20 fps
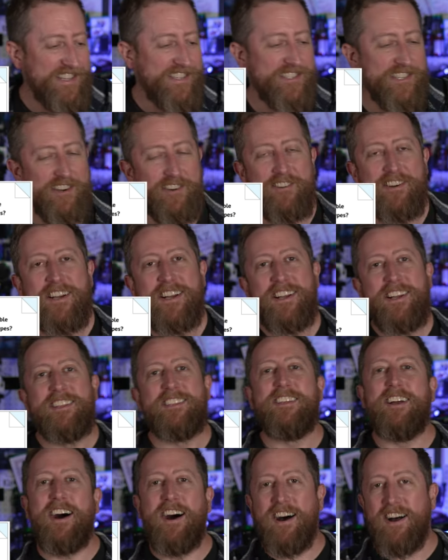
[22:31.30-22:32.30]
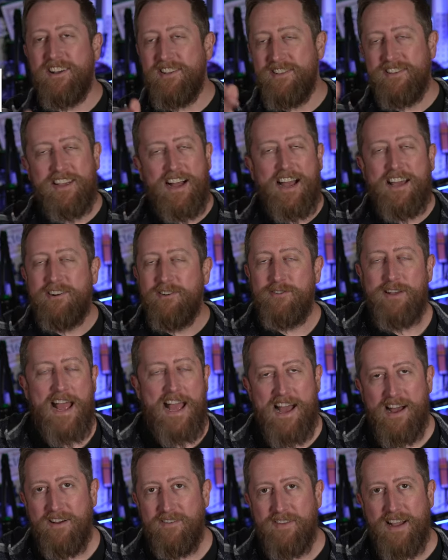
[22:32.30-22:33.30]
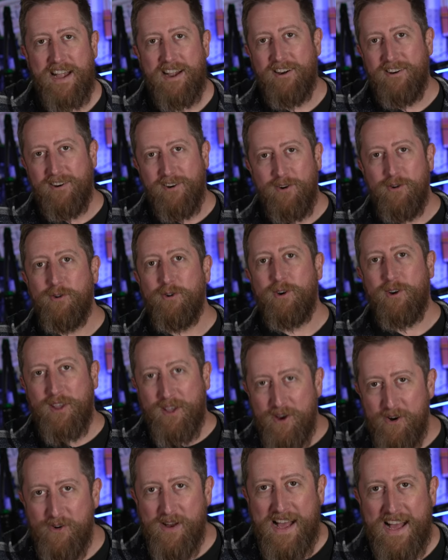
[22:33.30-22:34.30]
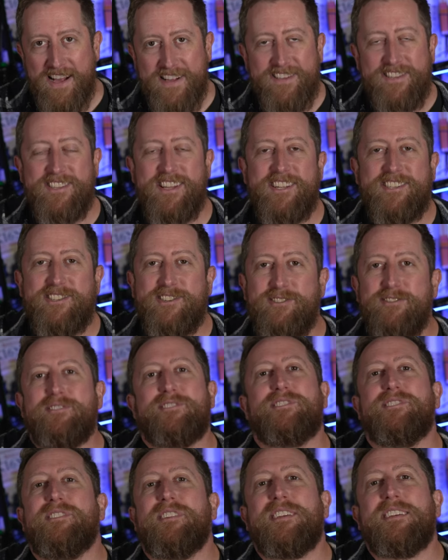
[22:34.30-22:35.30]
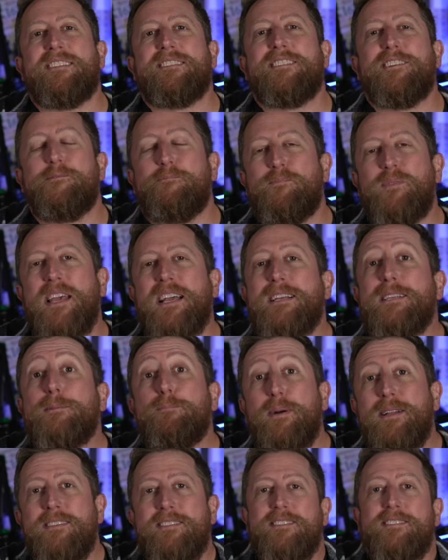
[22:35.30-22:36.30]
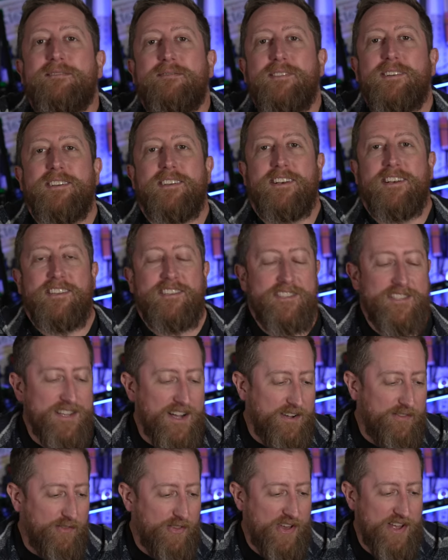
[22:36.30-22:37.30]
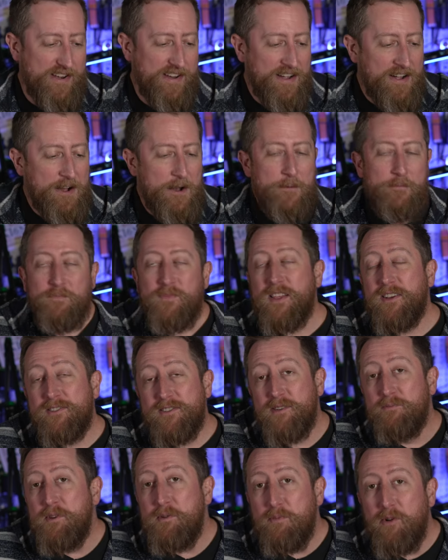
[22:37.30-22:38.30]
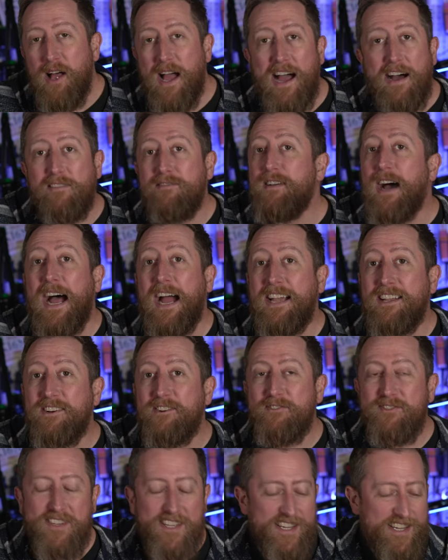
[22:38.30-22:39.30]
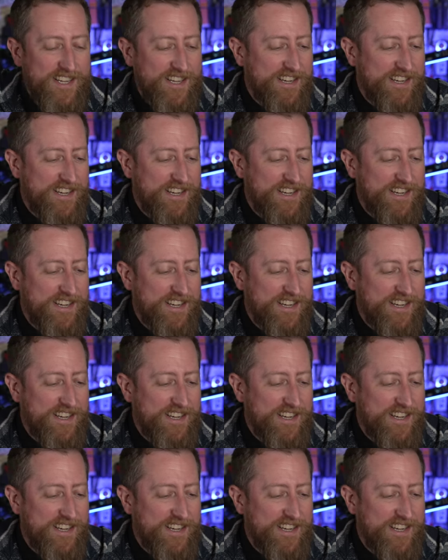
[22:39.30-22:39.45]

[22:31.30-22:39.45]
So uh, I don't have air core coax. That's usually some expensive uh, stuff that you know some people have. I don't.